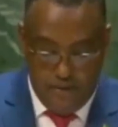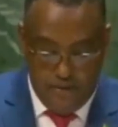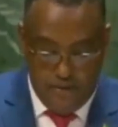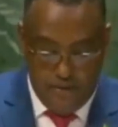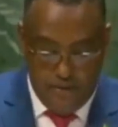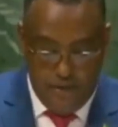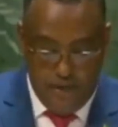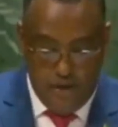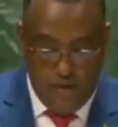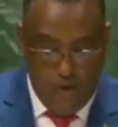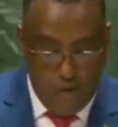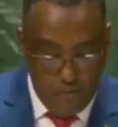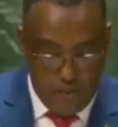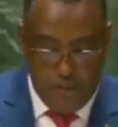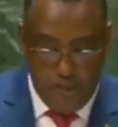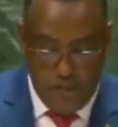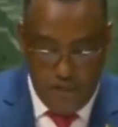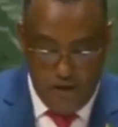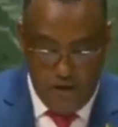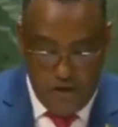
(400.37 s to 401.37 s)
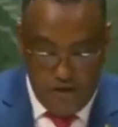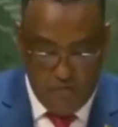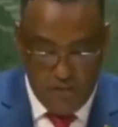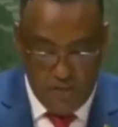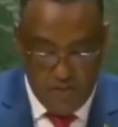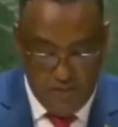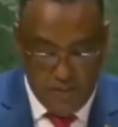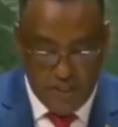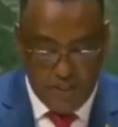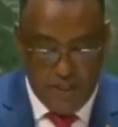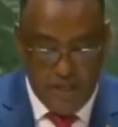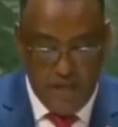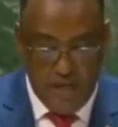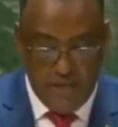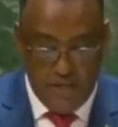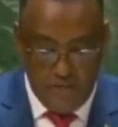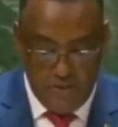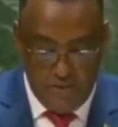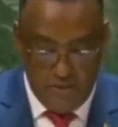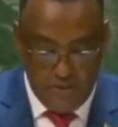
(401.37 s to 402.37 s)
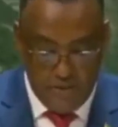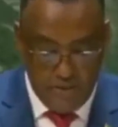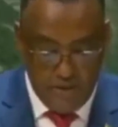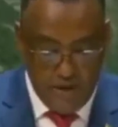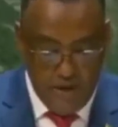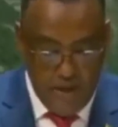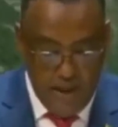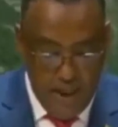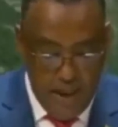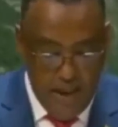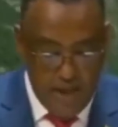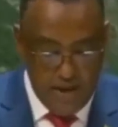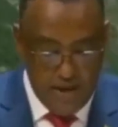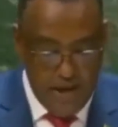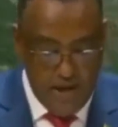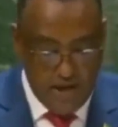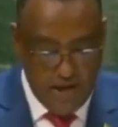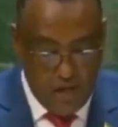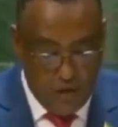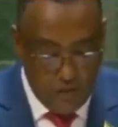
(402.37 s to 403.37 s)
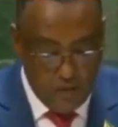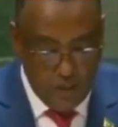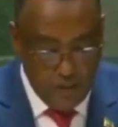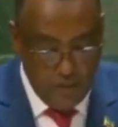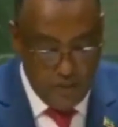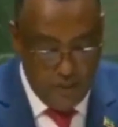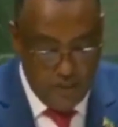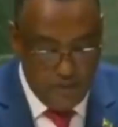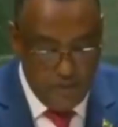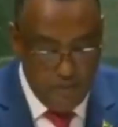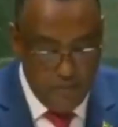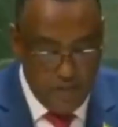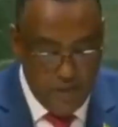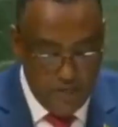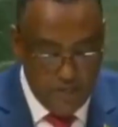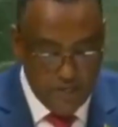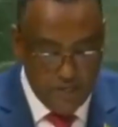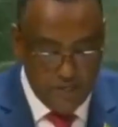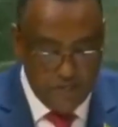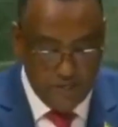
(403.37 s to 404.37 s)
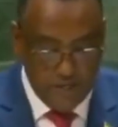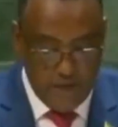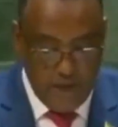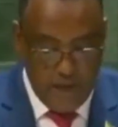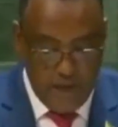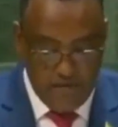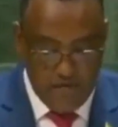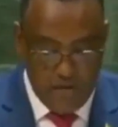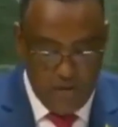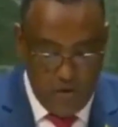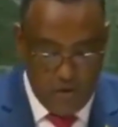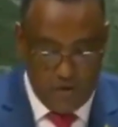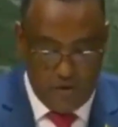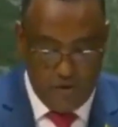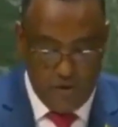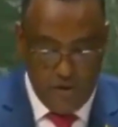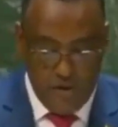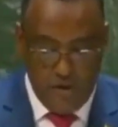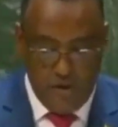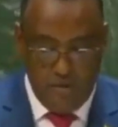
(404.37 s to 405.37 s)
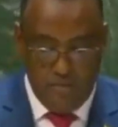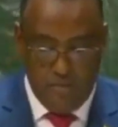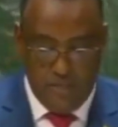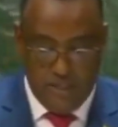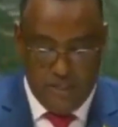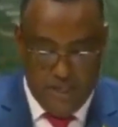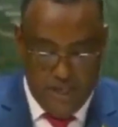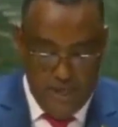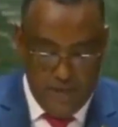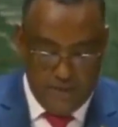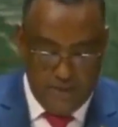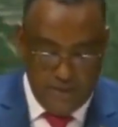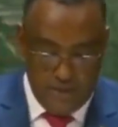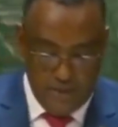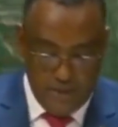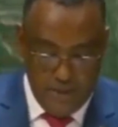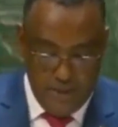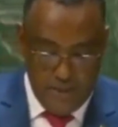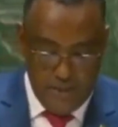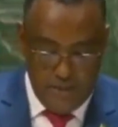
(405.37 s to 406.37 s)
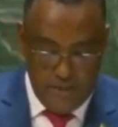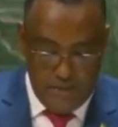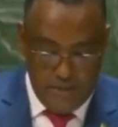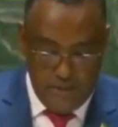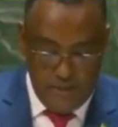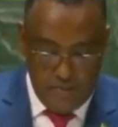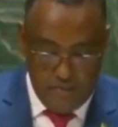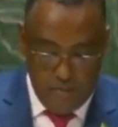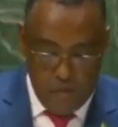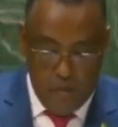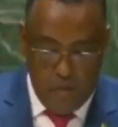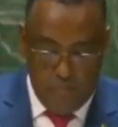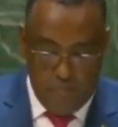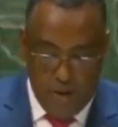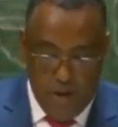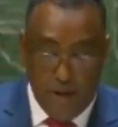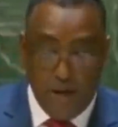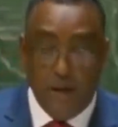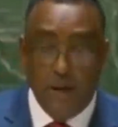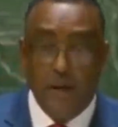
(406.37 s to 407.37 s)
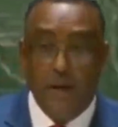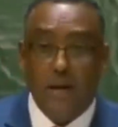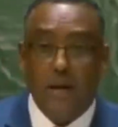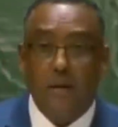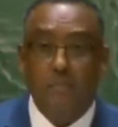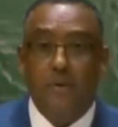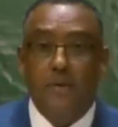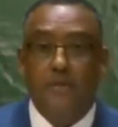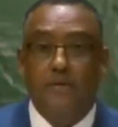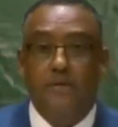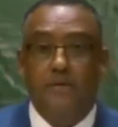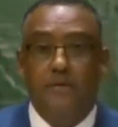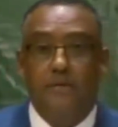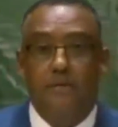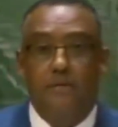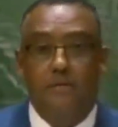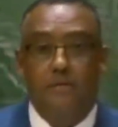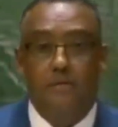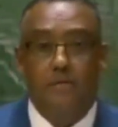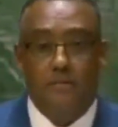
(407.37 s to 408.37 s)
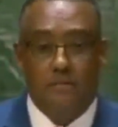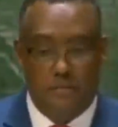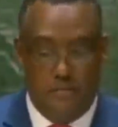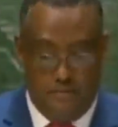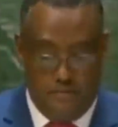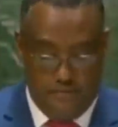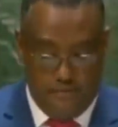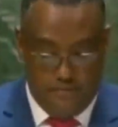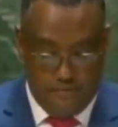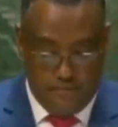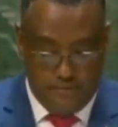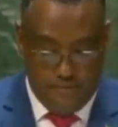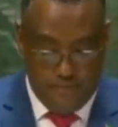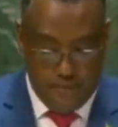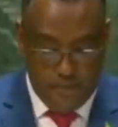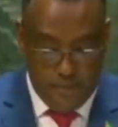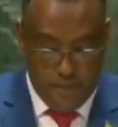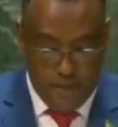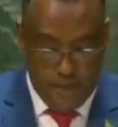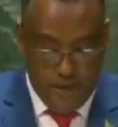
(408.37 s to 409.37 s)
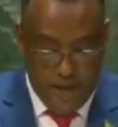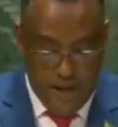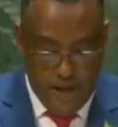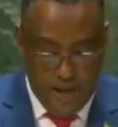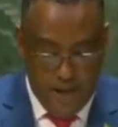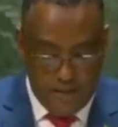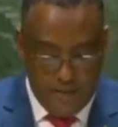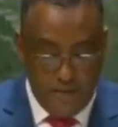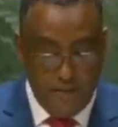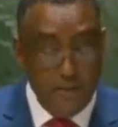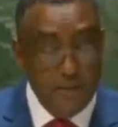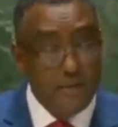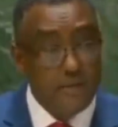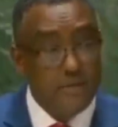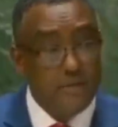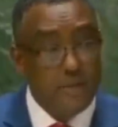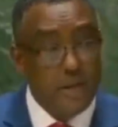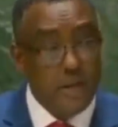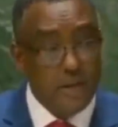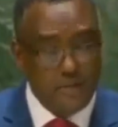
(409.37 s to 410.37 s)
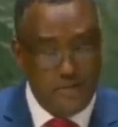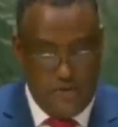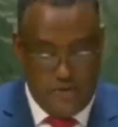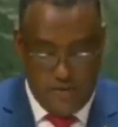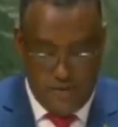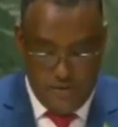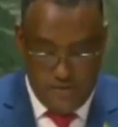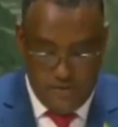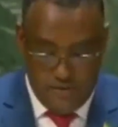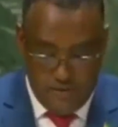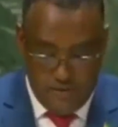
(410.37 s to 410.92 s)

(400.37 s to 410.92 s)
the commissioning of investigations, and accountability measures have not mitigated the propaganda campaigns. At this stage,